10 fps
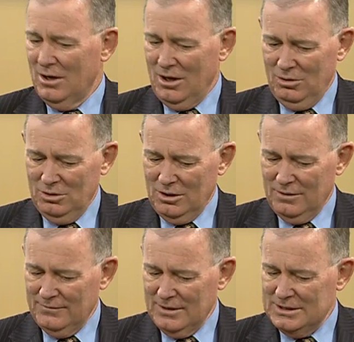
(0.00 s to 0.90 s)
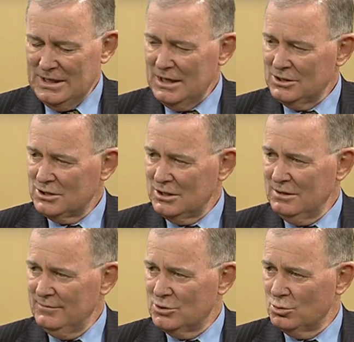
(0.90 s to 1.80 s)
a whole lot of attached
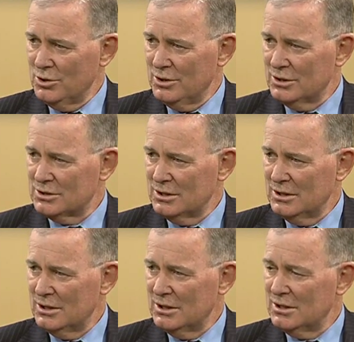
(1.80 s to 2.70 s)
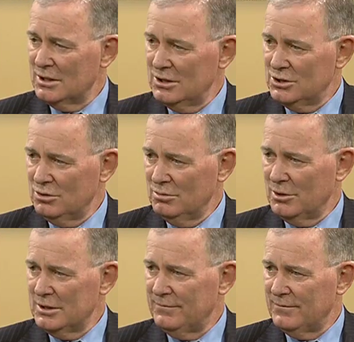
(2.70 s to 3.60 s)
individual units insured
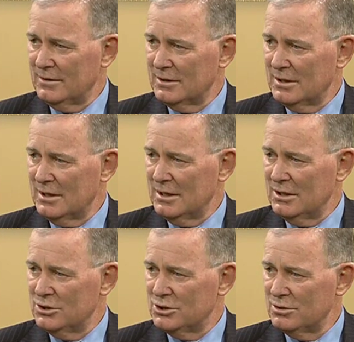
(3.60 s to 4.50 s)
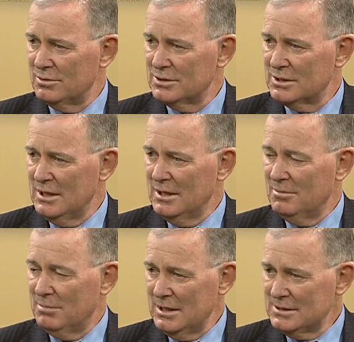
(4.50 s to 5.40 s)
by different insurers,
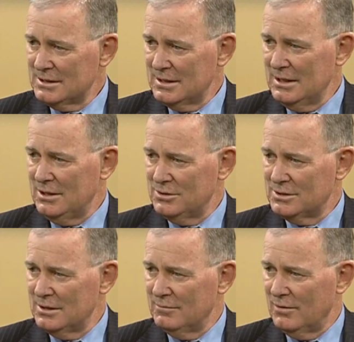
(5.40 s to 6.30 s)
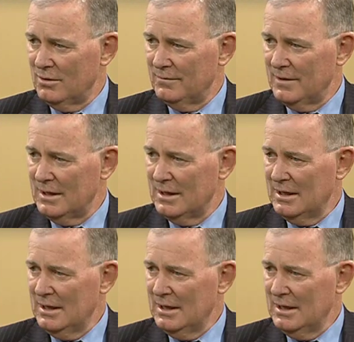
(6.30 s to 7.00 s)
plus EQC involved there,